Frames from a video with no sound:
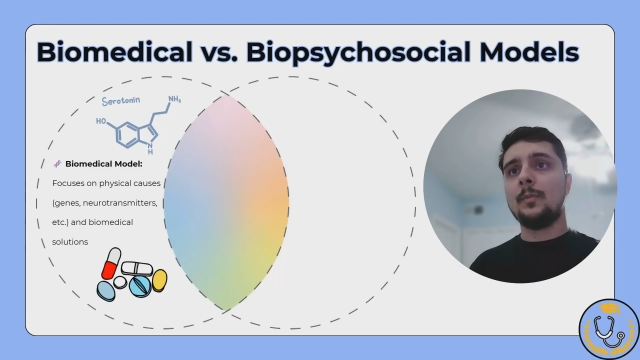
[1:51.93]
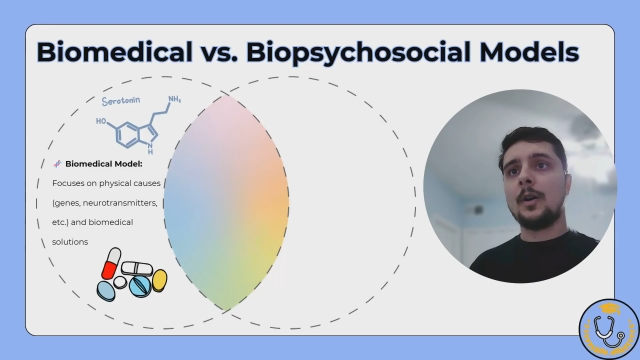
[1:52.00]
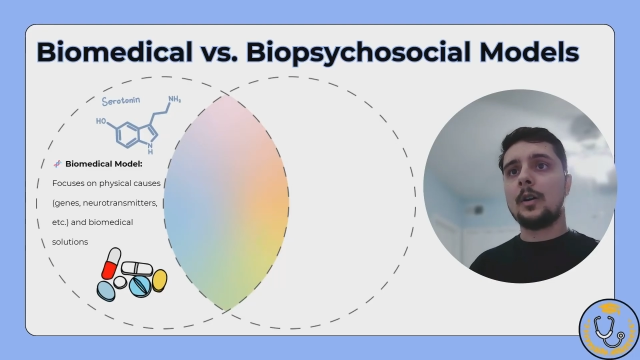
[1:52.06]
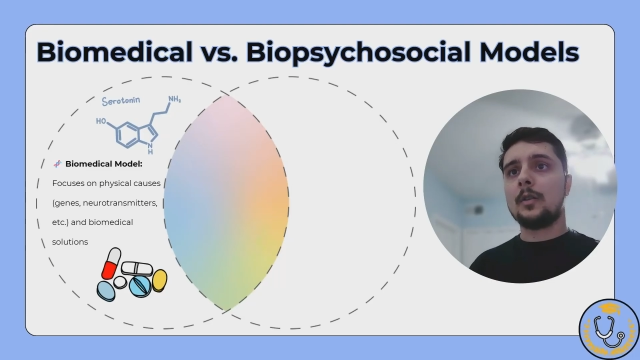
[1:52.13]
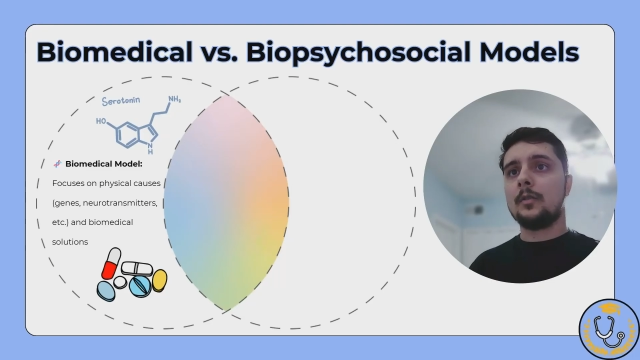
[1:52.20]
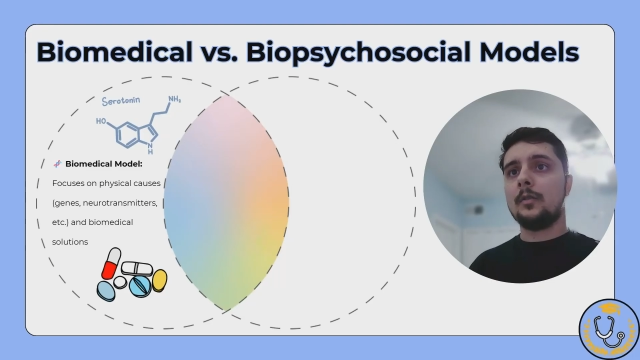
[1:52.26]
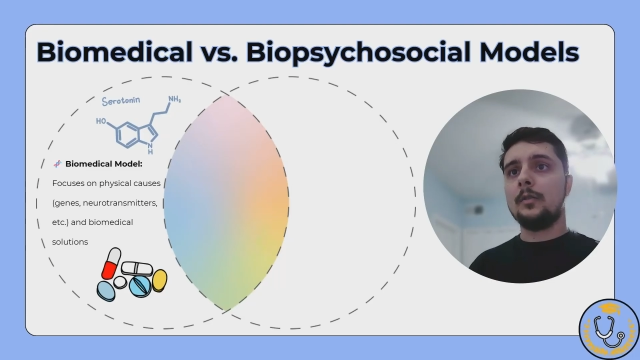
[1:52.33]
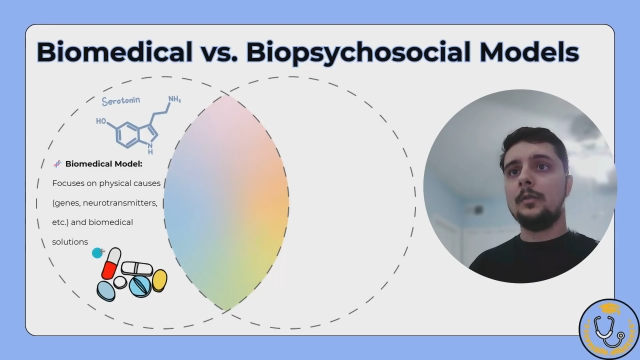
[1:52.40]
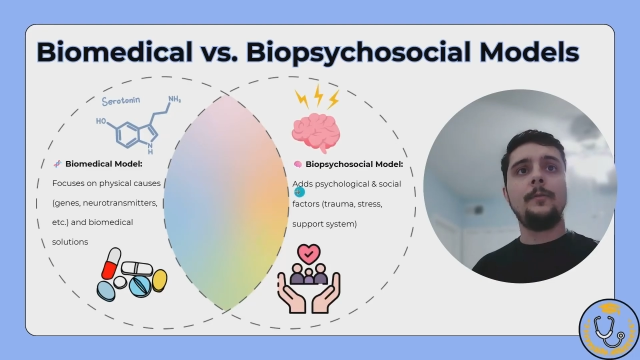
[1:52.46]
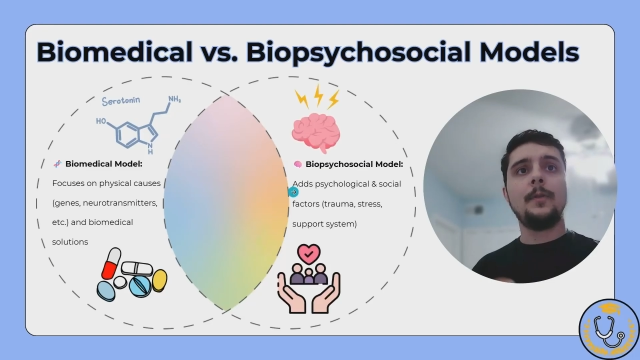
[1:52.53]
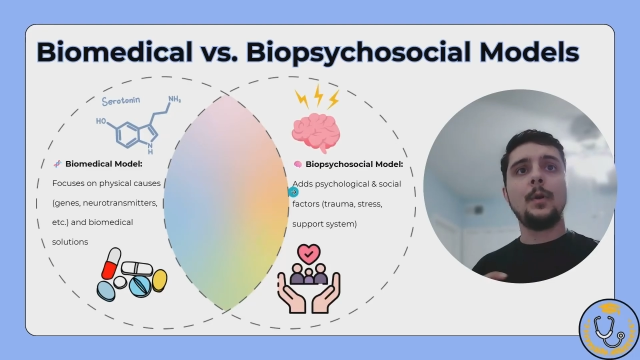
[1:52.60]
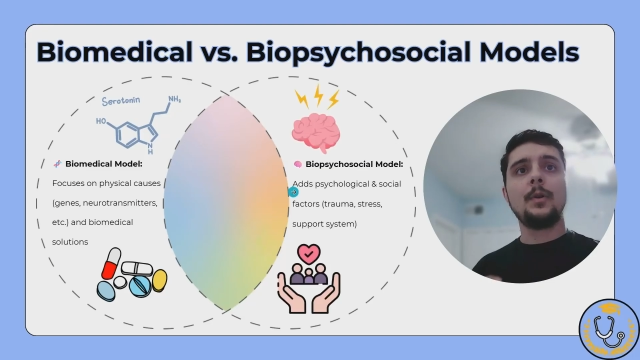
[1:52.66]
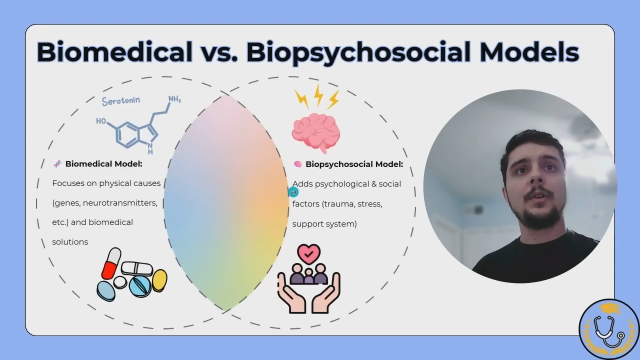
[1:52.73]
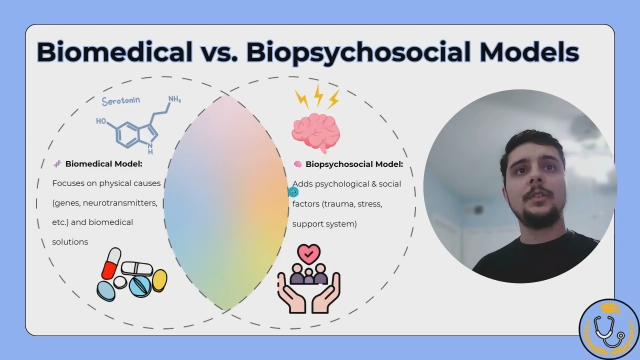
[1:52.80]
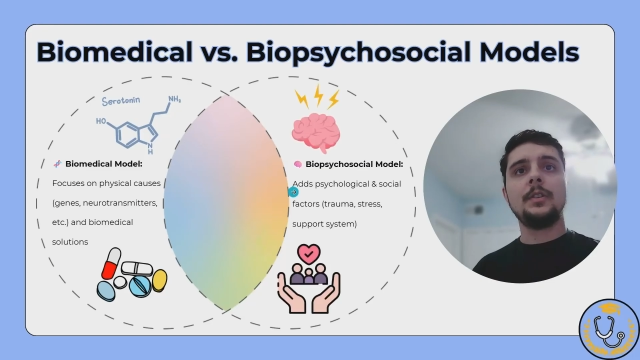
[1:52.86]
model
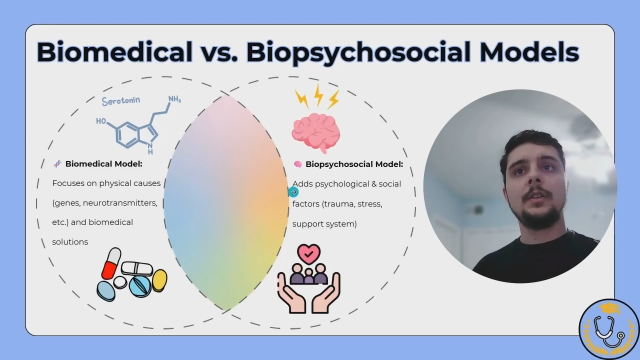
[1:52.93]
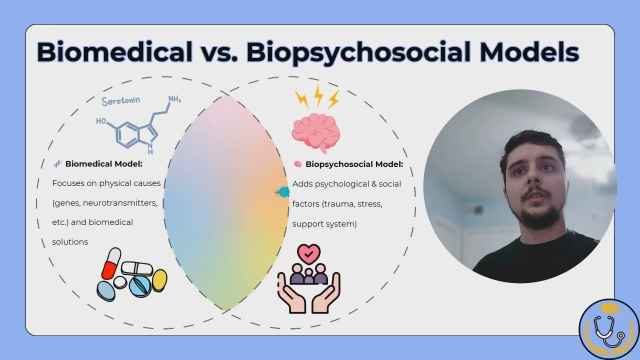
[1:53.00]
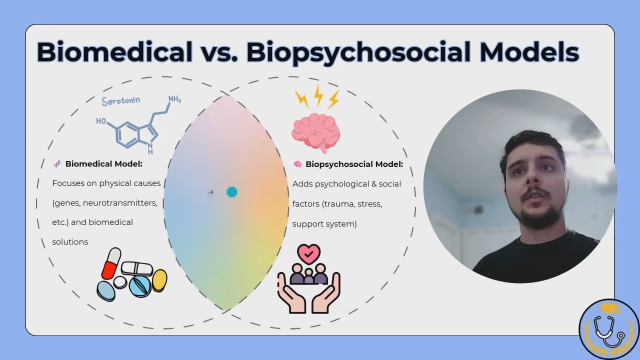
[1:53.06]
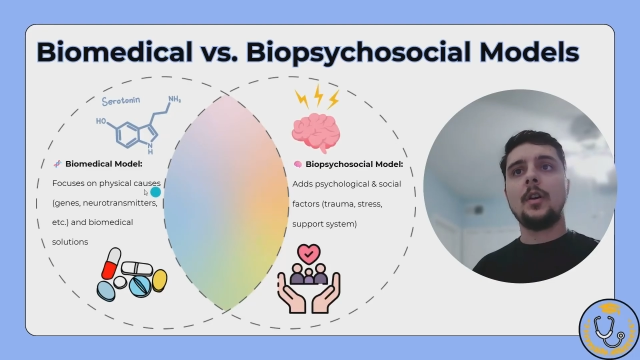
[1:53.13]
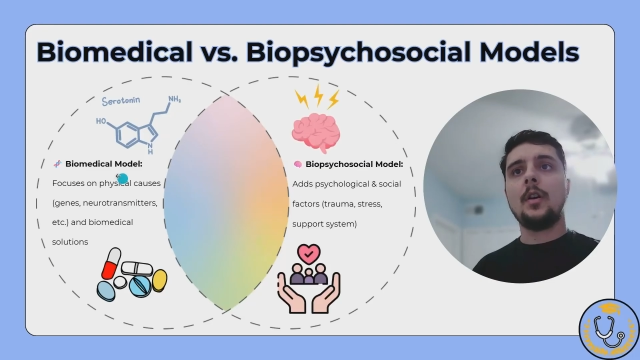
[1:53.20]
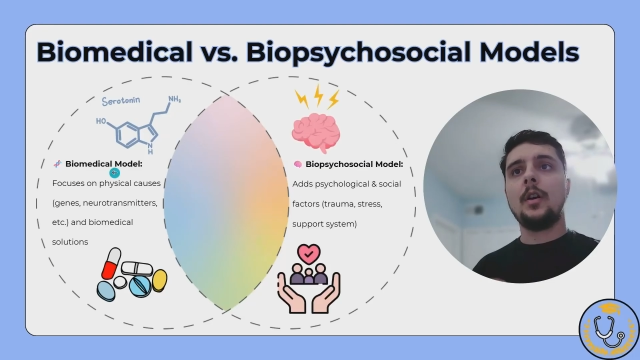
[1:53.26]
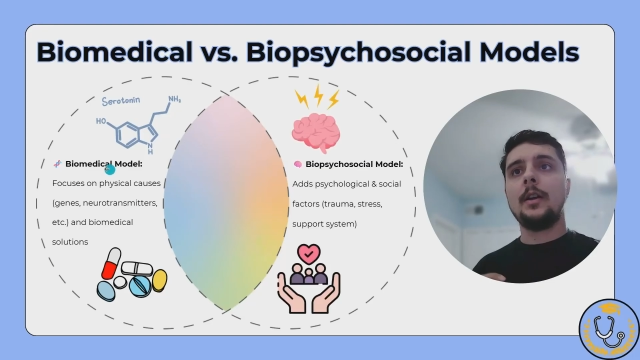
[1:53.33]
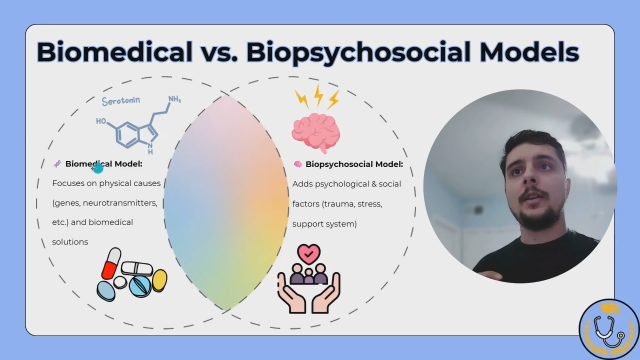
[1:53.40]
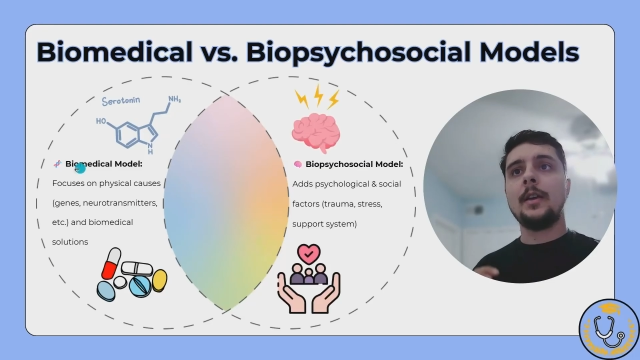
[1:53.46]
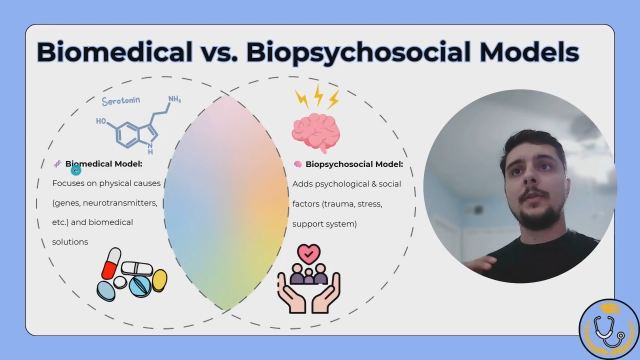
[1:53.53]
focuses on